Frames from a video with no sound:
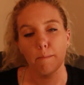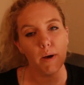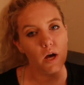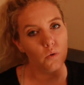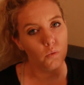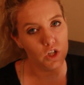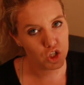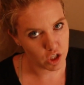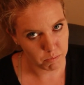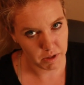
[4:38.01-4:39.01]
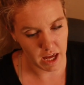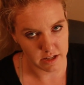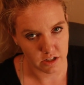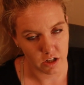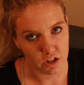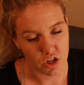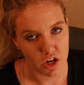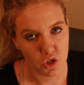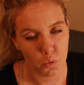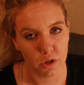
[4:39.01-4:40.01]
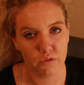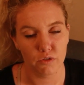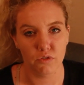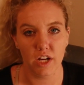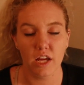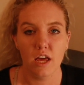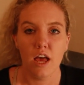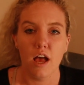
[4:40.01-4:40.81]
but we shouldn't be asking our dog to work for free.